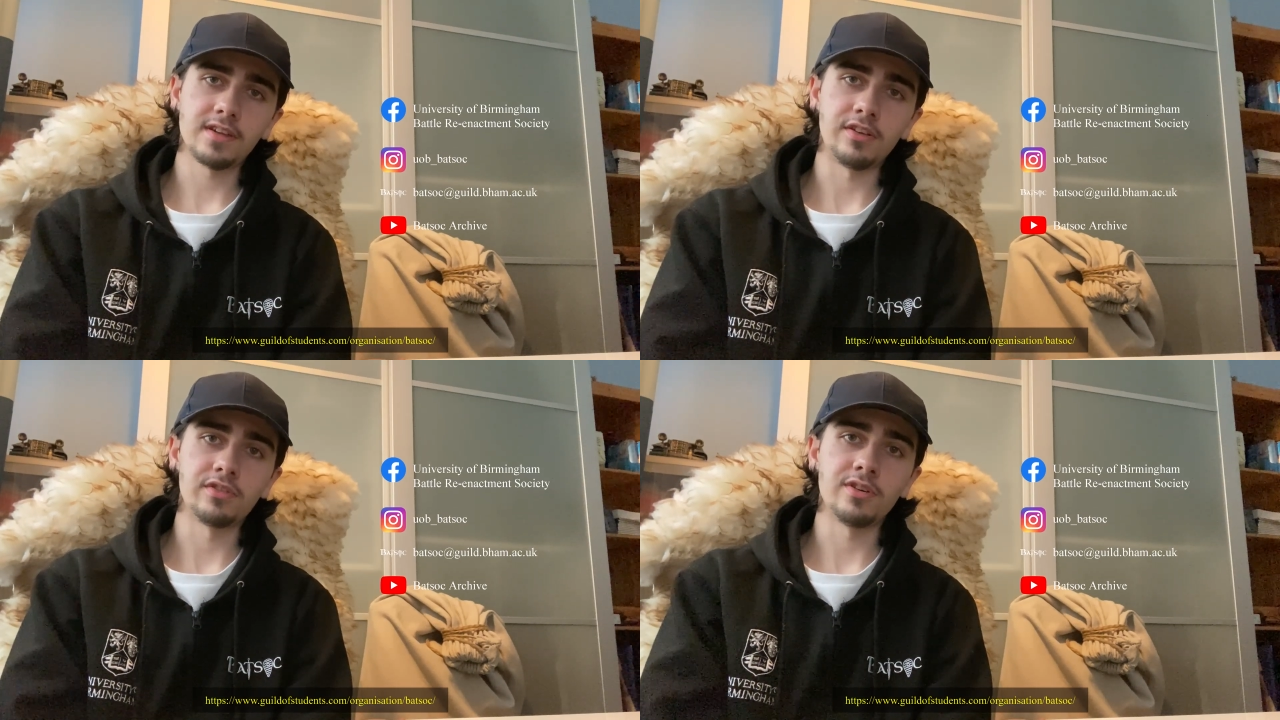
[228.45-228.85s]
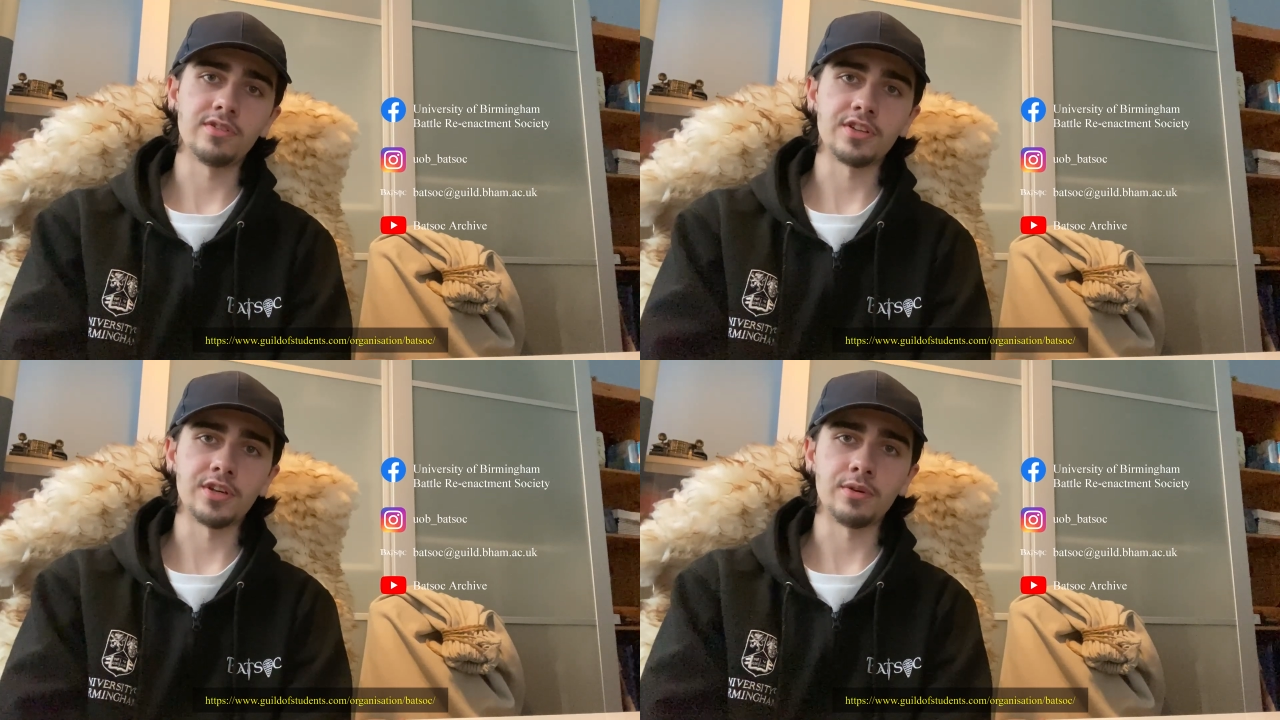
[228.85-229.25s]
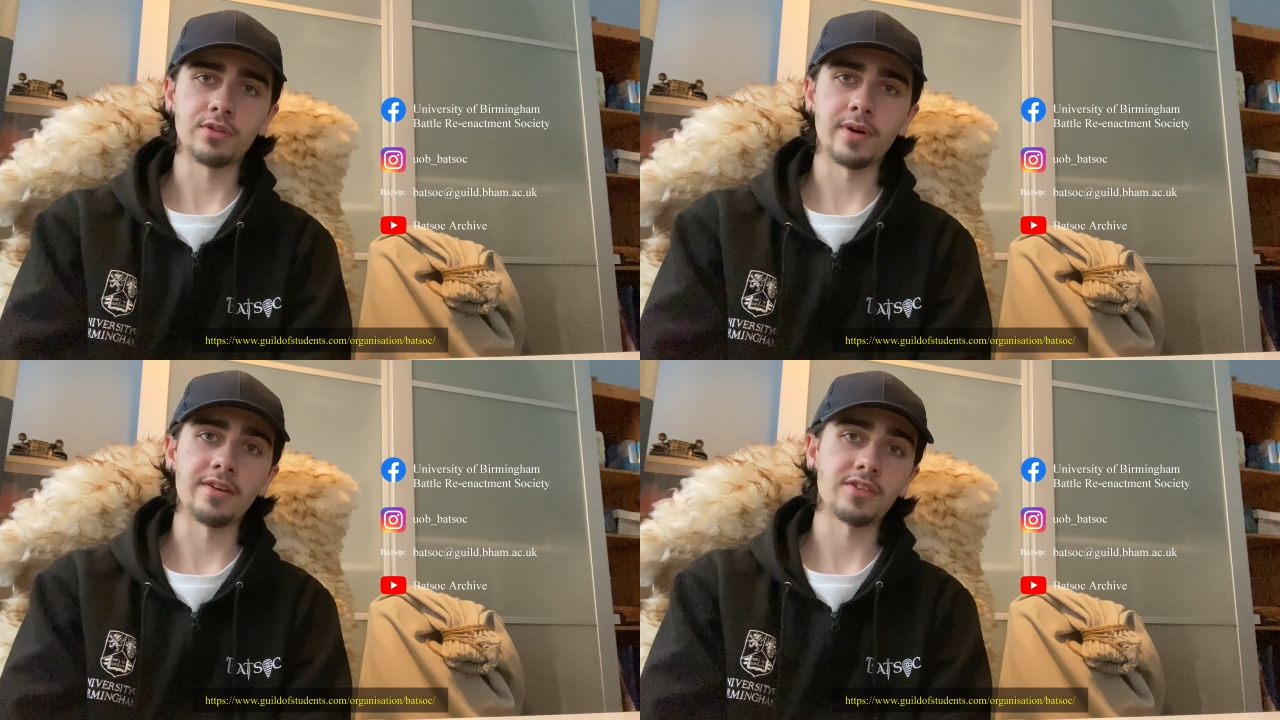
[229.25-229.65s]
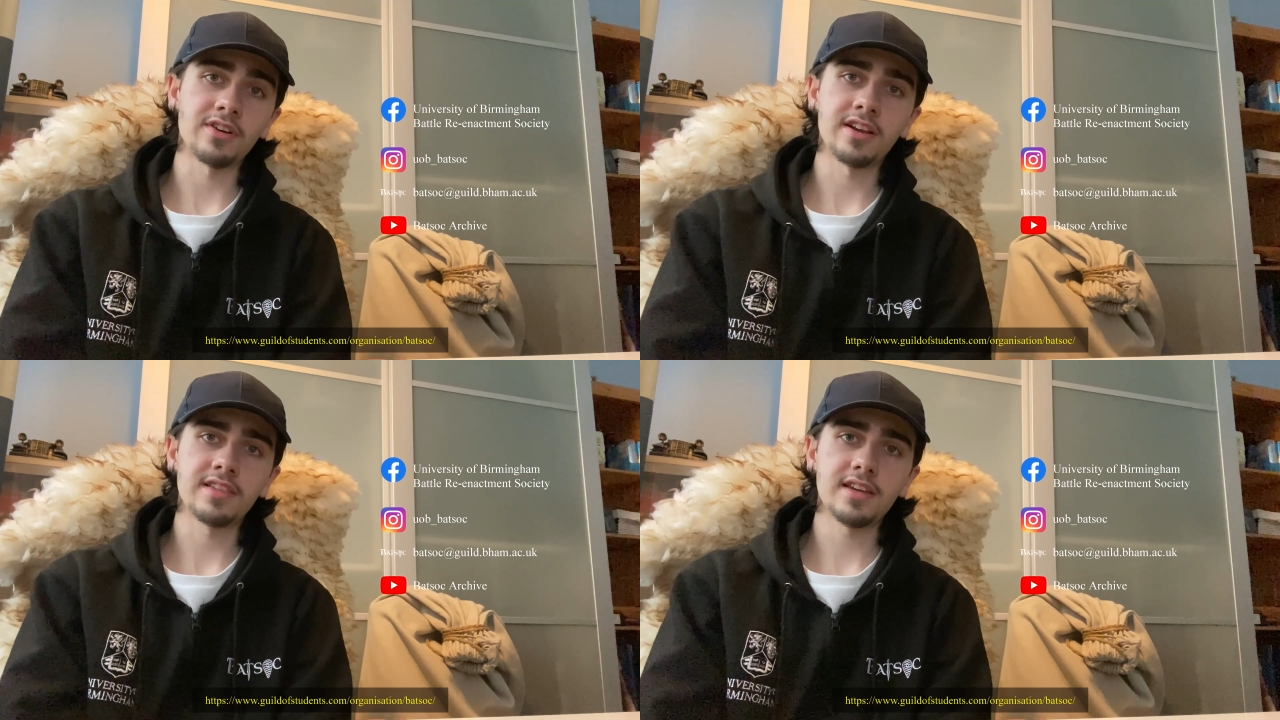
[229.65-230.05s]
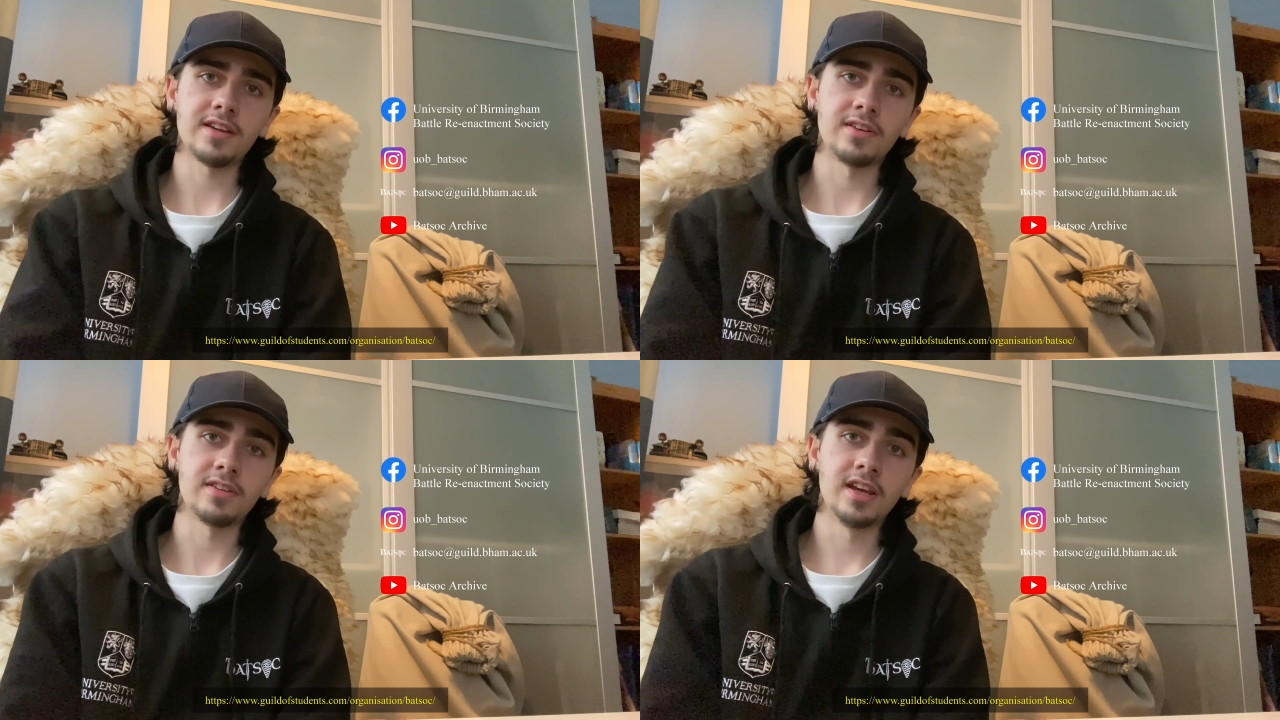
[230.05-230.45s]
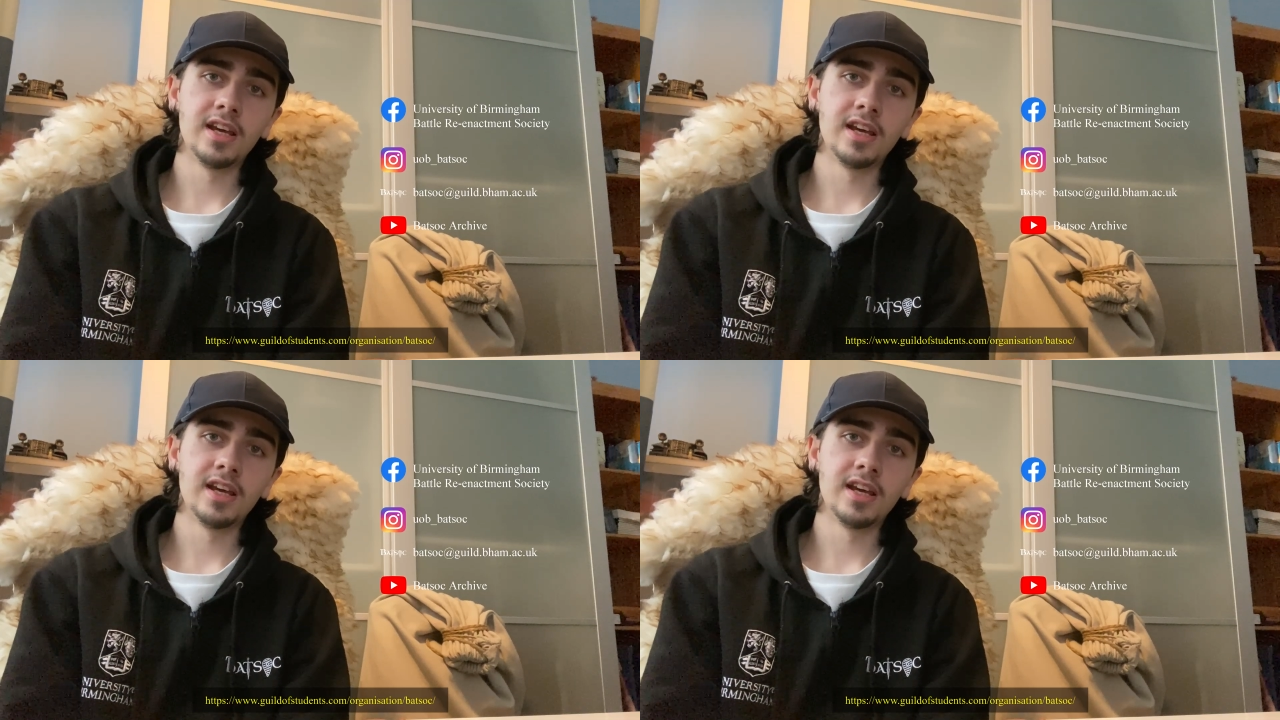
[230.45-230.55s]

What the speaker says: introducing you to our society and